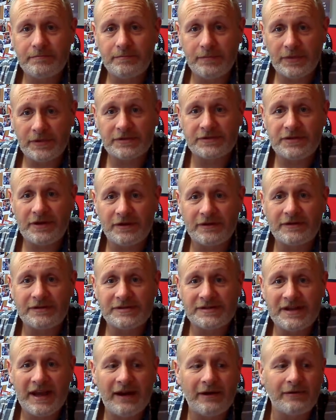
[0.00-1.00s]
milk
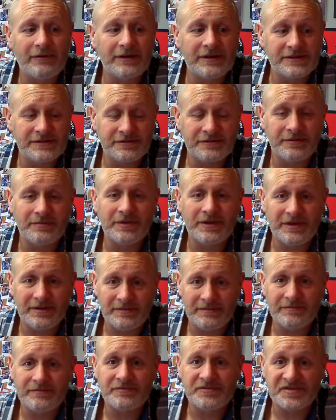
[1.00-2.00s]
chocolate stout is going to be
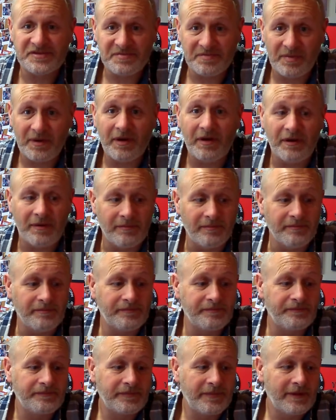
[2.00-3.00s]
spot on.
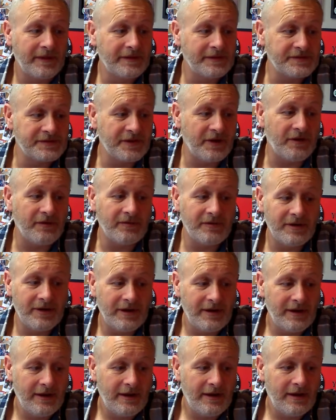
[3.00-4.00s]
So
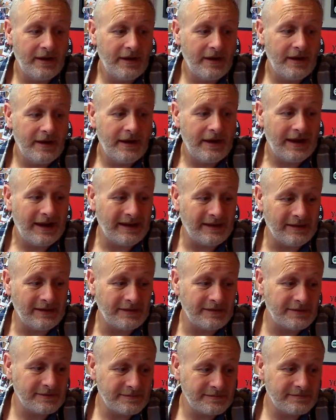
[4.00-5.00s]

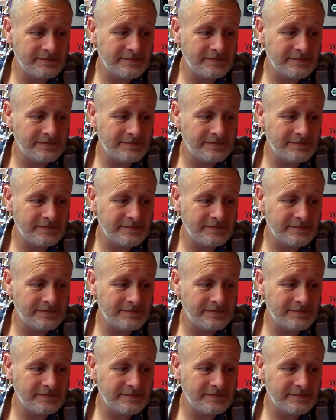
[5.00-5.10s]
I'll